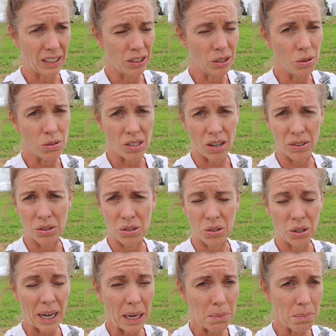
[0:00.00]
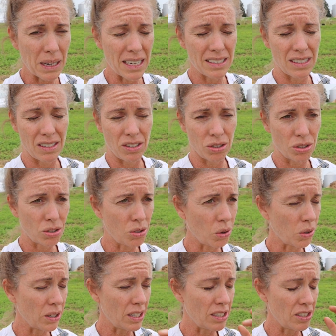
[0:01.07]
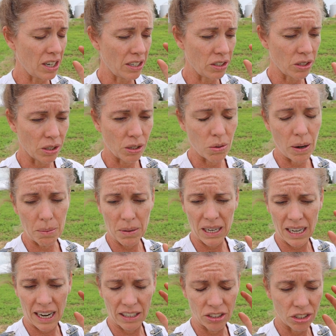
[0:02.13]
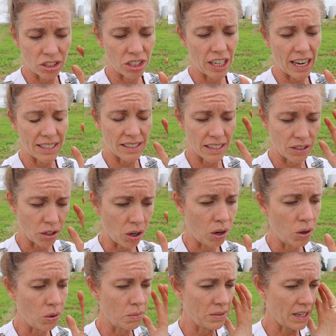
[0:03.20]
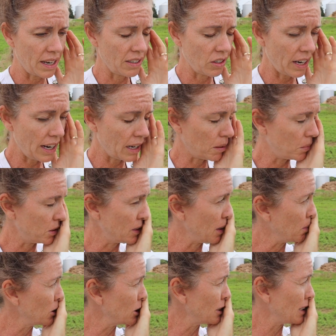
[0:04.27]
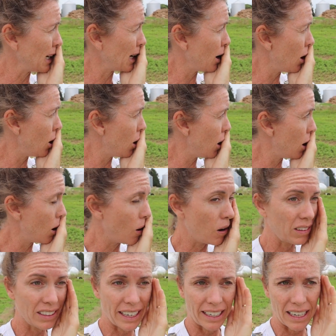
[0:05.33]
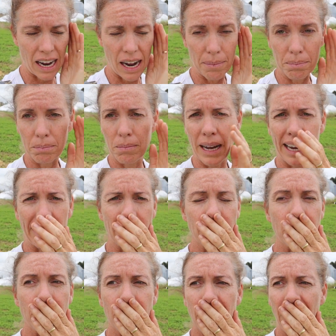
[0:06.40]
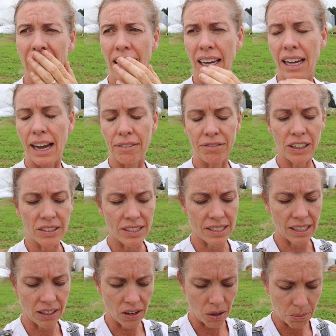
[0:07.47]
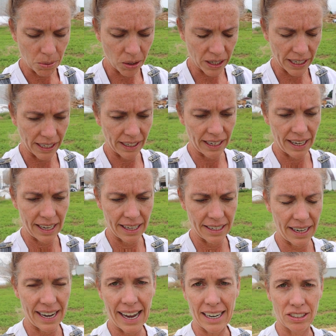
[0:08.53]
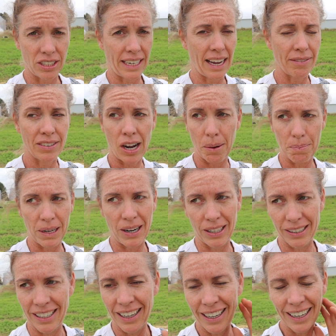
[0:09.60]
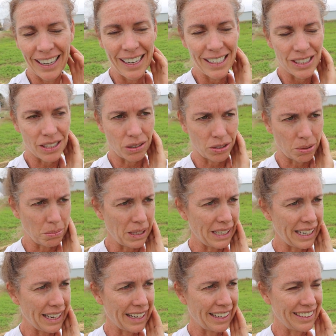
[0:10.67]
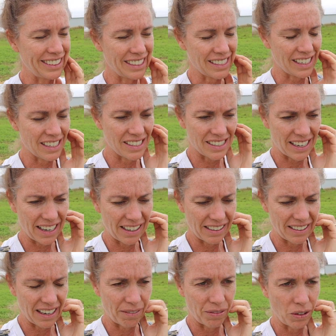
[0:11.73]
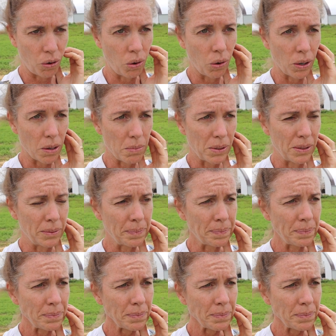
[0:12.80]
lose all those grain bins and your storage and your equipment and your sheds and your homes and your animals, I'm just like, oh, like my I felt sick all morning and I actually have not been on social media just because I, I feel horrible.